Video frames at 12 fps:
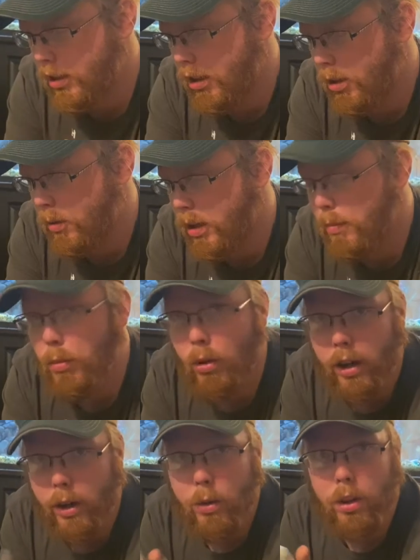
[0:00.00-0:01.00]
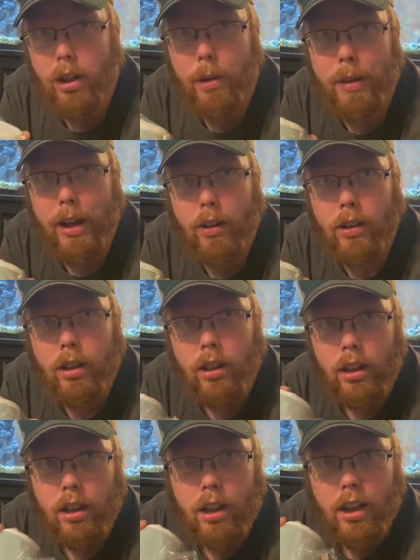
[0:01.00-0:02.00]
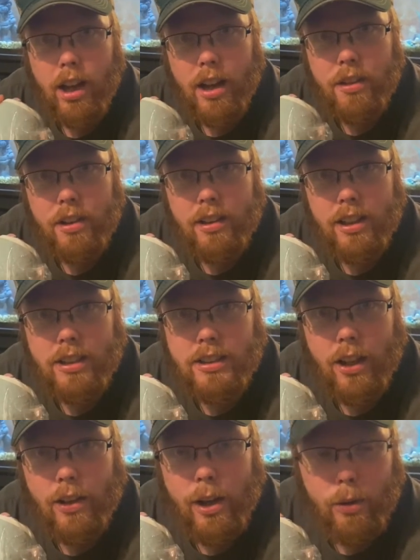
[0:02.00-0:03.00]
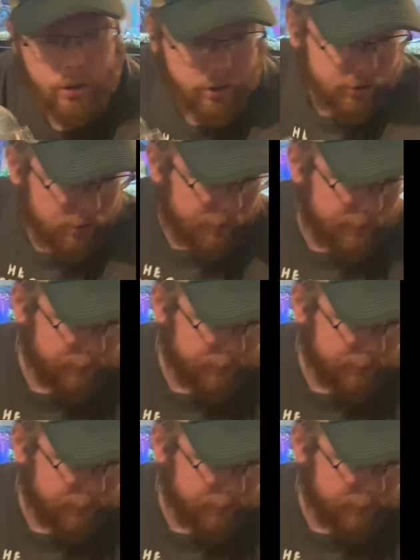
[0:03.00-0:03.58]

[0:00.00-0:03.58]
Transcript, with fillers: other way, more air will come out. I think that's how that works.